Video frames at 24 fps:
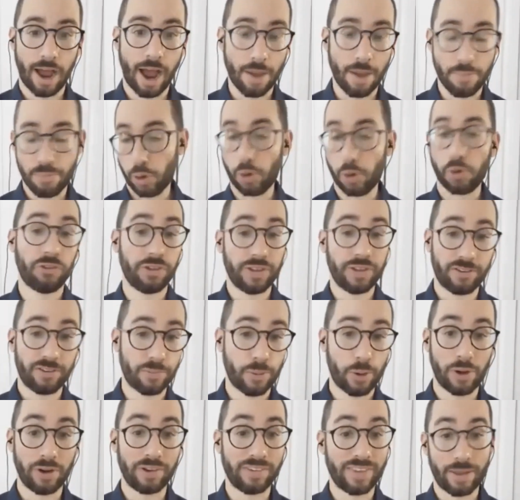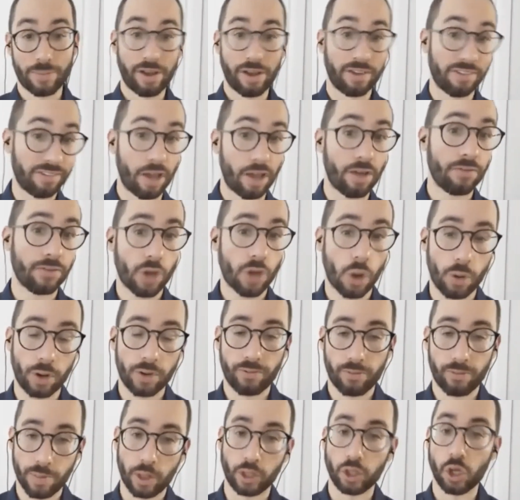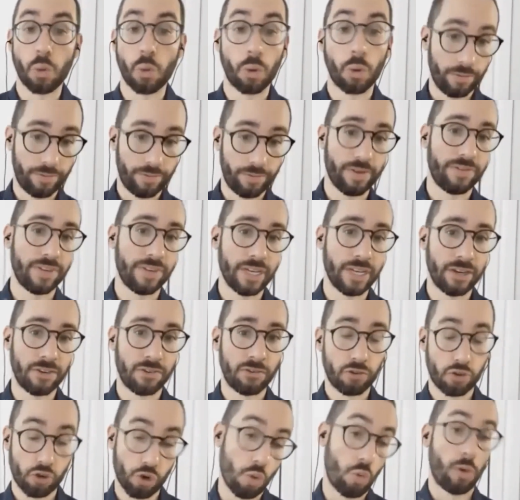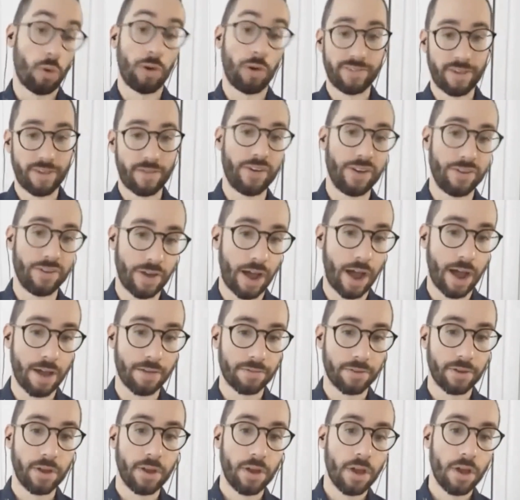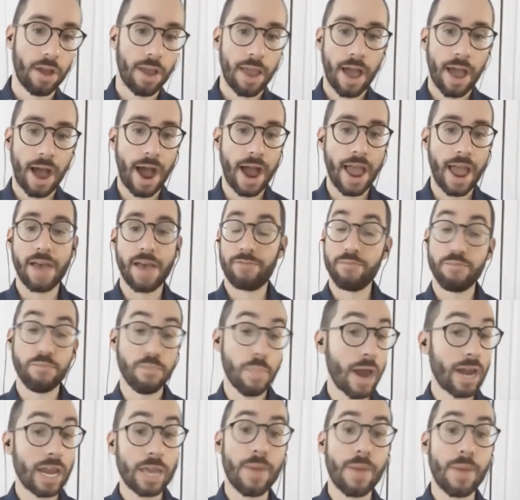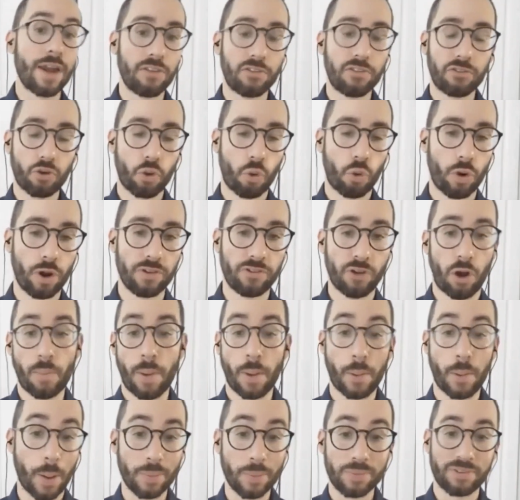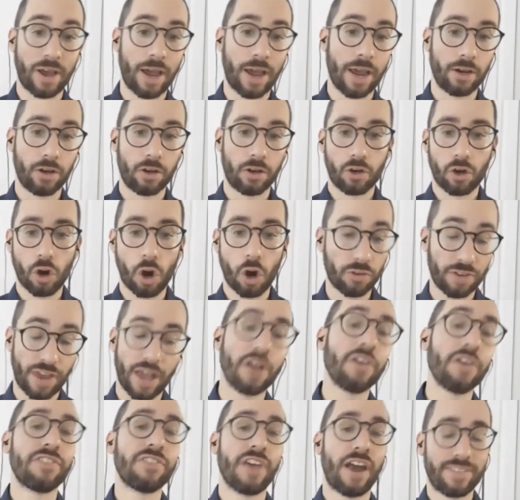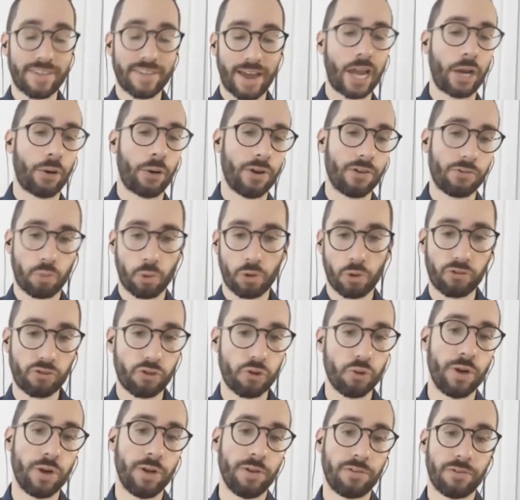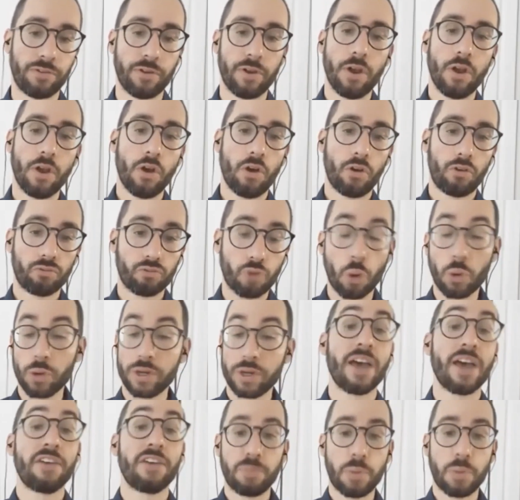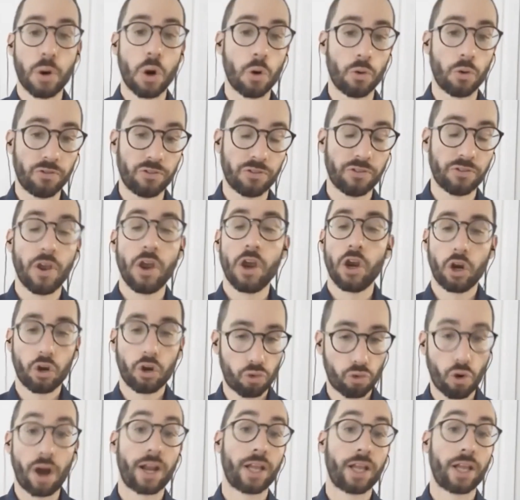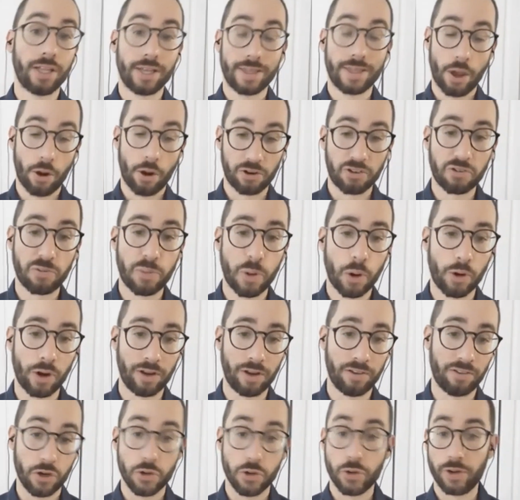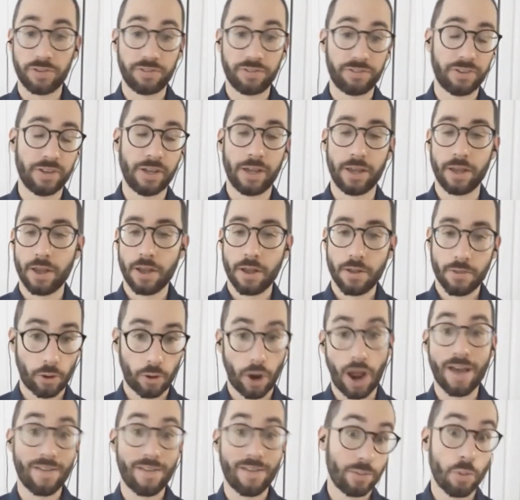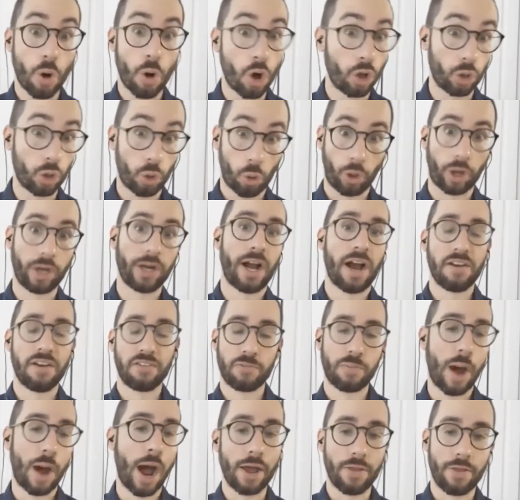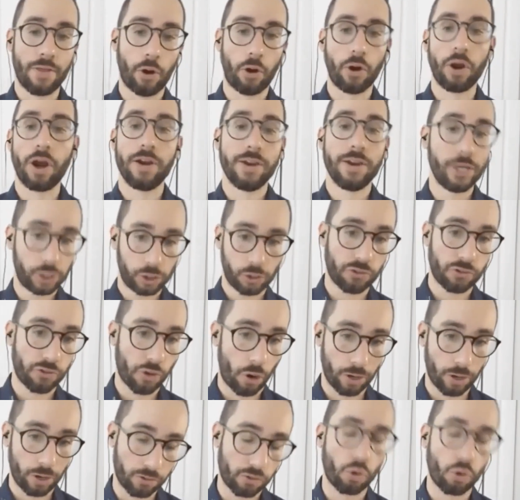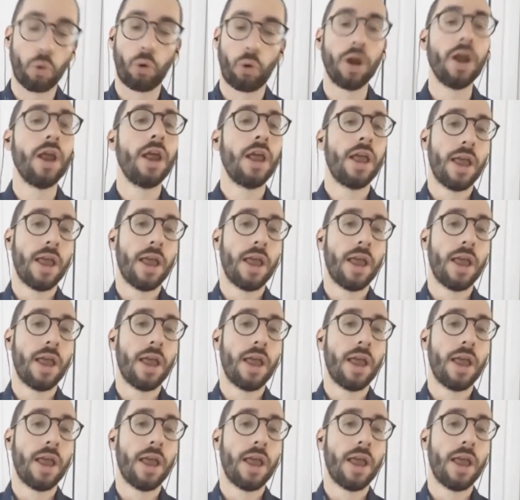I personally experienced that myself going from the low 150s to 175. I have many, many stories on my website called LSAT Diaries where students wrote guest posts chronicling their experience. And you could see I have them all organized by their initial starting score